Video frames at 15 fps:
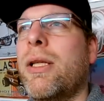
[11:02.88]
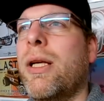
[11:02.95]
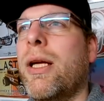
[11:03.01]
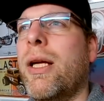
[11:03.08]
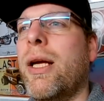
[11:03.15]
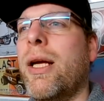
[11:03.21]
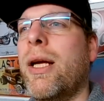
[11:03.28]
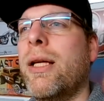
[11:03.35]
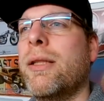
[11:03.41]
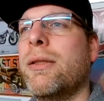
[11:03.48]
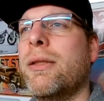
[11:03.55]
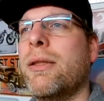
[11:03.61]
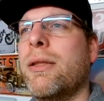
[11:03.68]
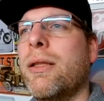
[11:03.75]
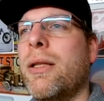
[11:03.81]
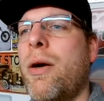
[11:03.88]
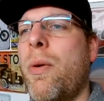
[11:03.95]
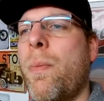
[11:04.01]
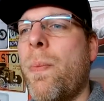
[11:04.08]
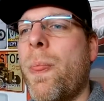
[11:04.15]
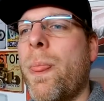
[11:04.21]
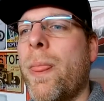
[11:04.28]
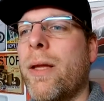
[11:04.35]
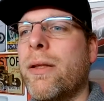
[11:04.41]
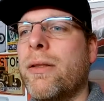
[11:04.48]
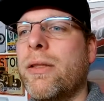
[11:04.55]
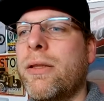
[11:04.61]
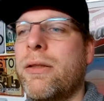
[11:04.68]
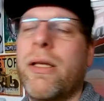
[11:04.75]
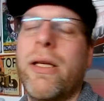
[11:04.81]
and
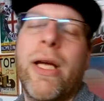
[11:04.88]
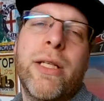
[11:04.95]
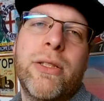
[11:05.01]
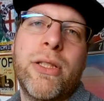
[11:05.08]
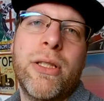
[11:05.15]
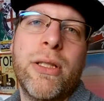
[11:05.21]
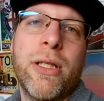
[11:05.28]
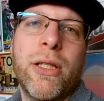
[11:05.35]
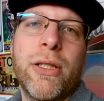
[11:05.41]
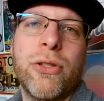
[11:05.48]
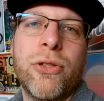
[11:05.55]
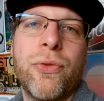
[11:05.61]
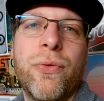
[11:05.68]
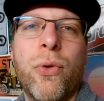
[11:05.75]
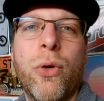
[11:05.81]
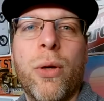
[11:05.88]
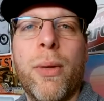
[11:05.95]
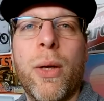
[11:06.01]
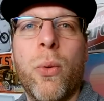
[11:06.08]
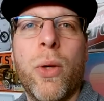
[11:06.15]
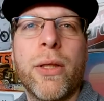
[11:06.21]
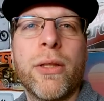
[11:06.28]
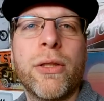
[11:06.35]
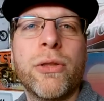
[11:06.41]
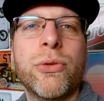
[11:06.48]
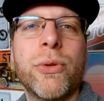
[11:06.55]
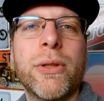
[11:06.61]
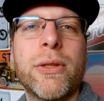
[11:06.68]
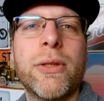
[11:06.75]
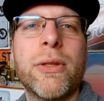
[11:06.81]
18-inch
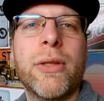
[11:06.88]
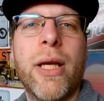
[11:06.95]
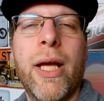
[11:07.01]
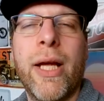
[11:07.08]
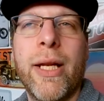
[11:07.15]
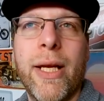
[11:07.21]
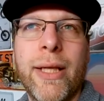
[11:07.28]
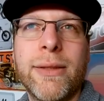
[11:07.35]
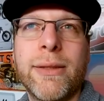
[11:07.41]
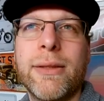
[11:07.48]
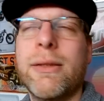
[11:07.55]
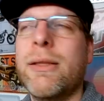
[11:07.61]
4x108,